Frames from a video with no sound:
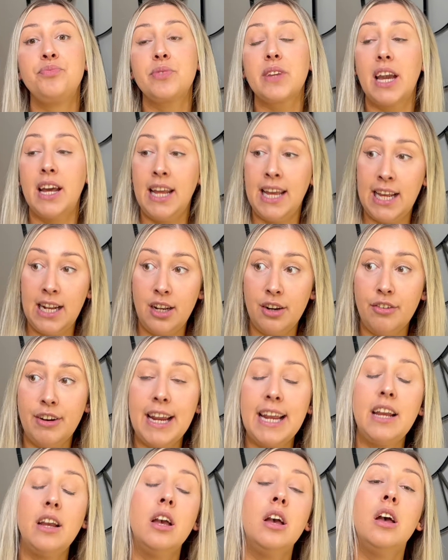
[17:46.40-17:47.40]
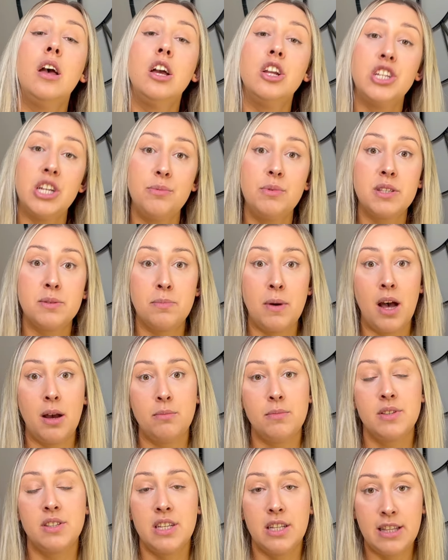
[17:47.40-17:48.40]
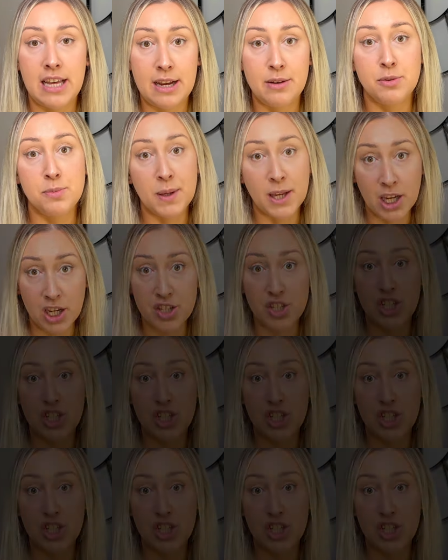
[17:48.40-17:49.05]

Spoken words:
and Hillary, Jemma's mum, said that was because